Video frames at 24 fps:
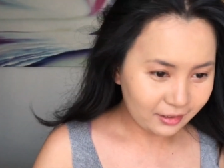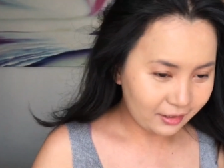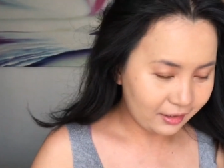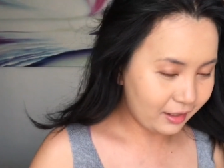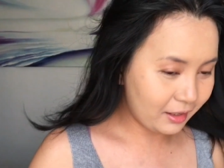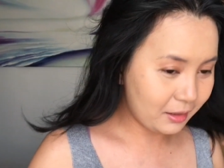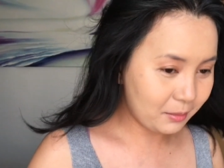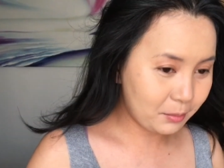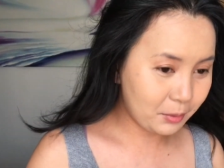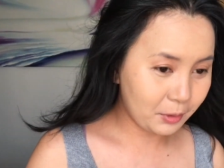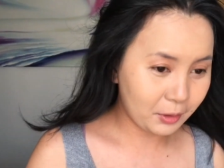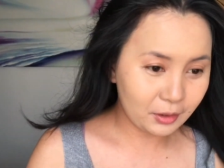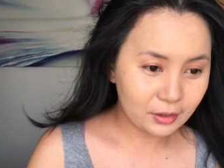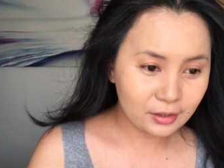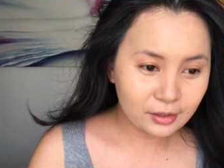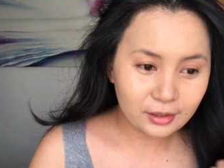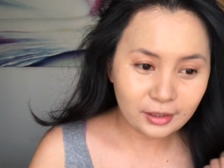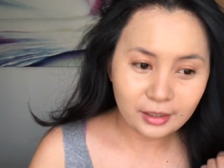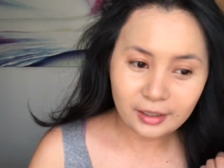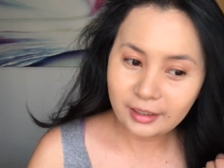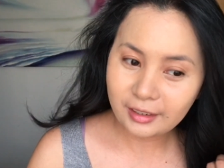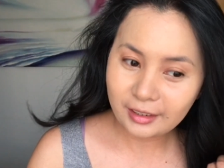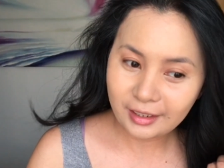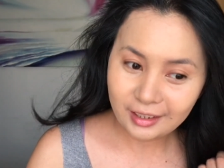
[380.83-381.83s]
in
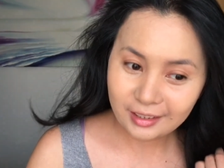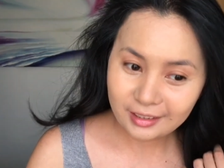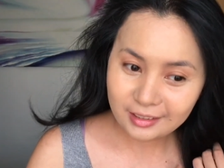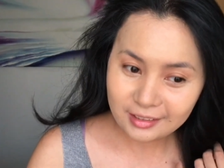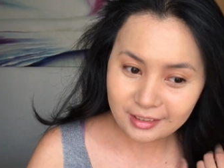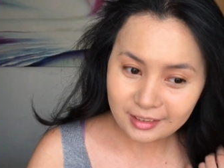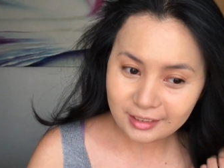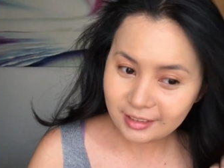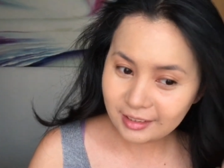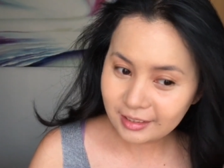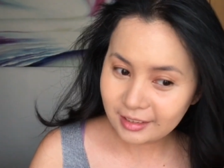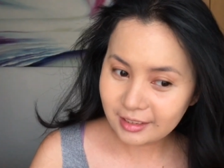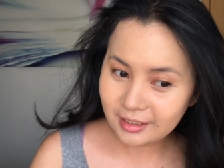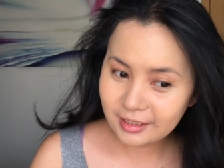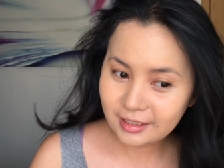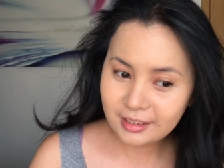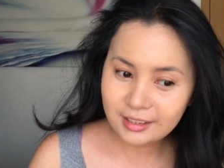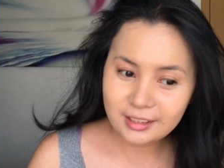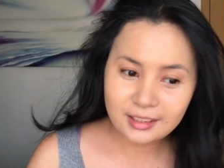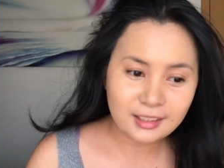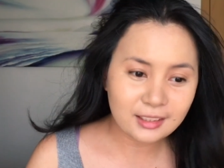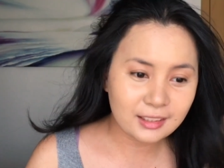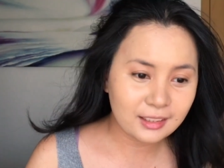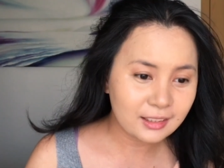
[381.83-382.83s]
person
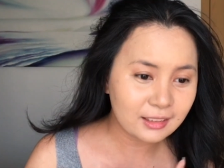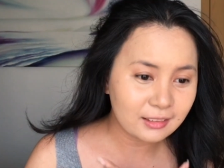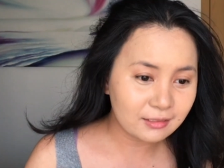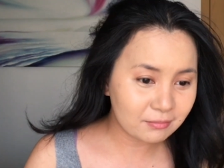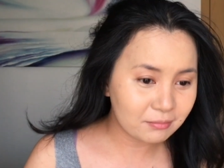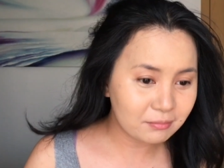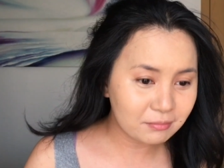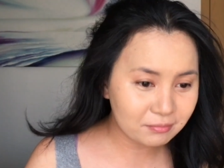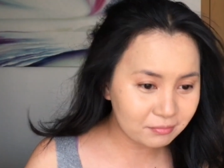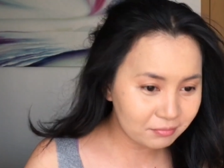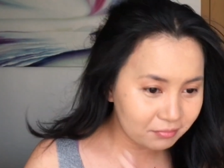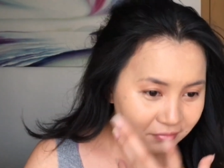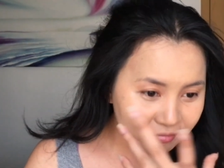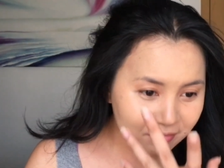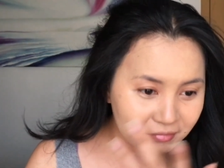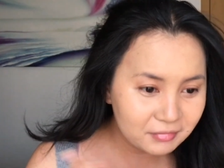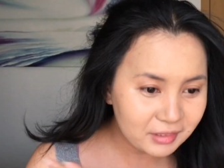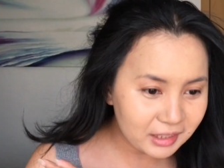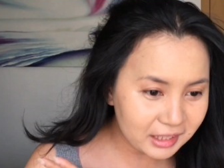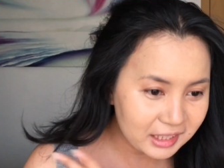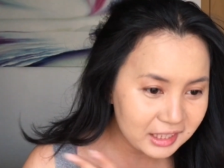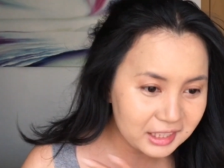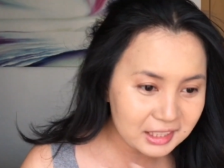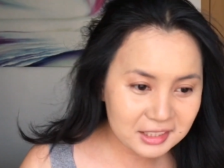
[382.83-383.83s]
it's
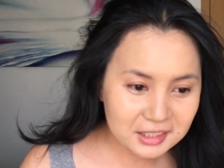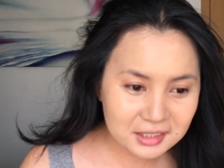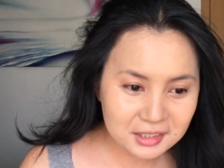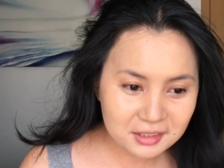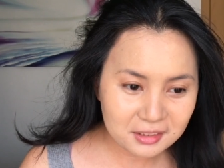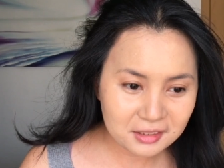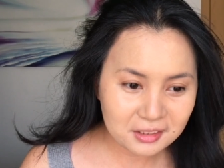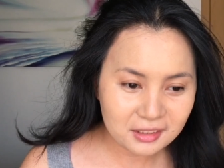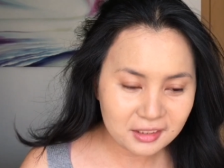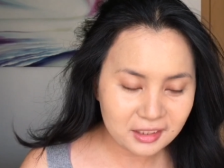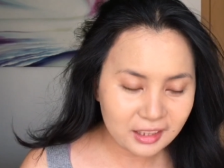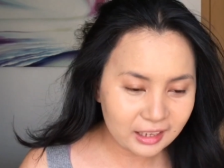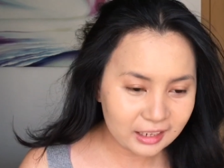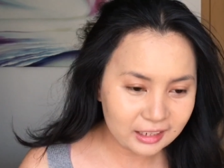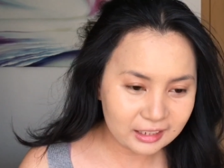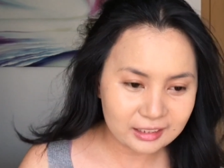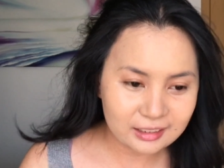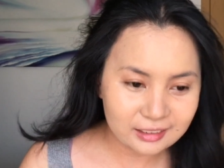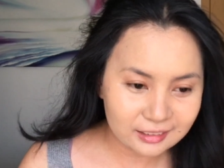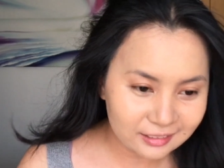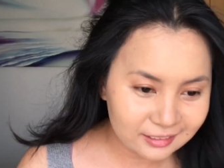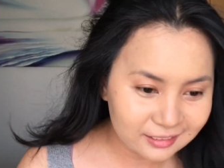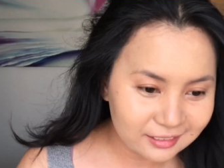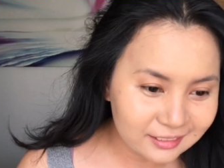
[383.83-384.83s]

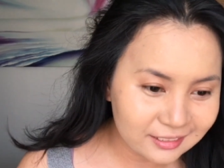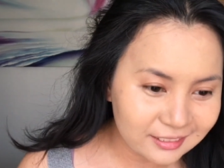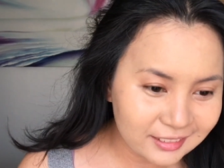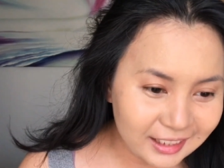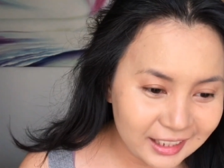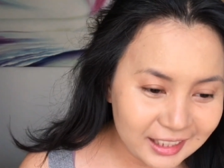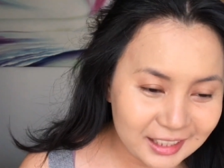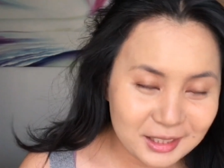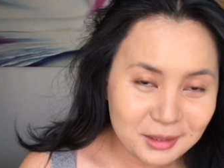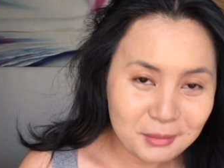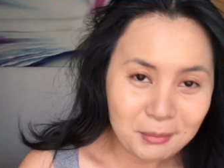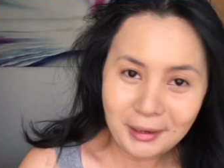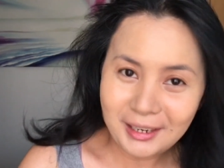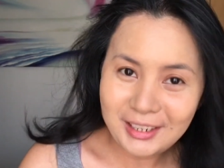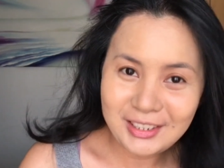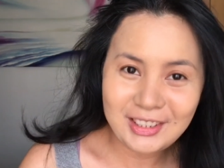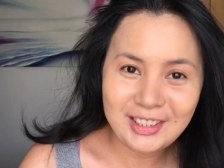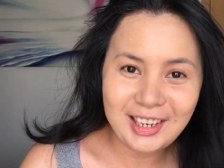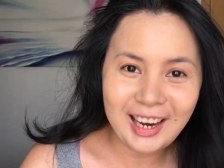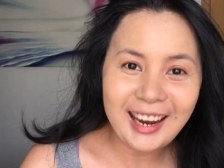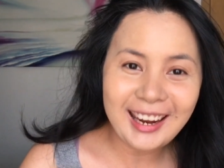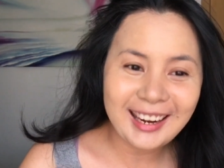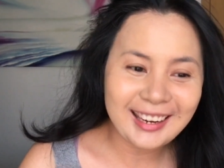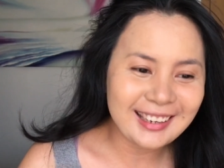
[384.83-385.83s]
like it's my
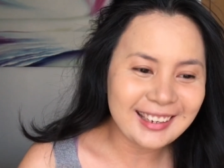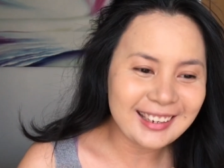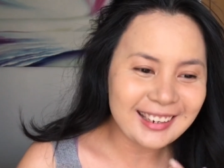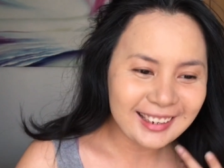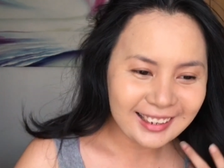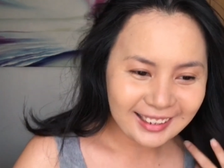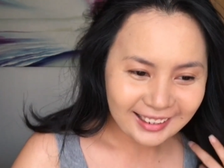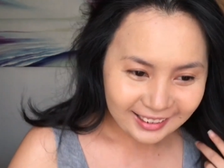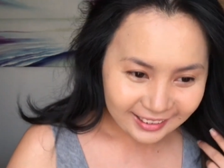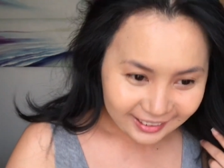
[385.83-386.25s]
shade.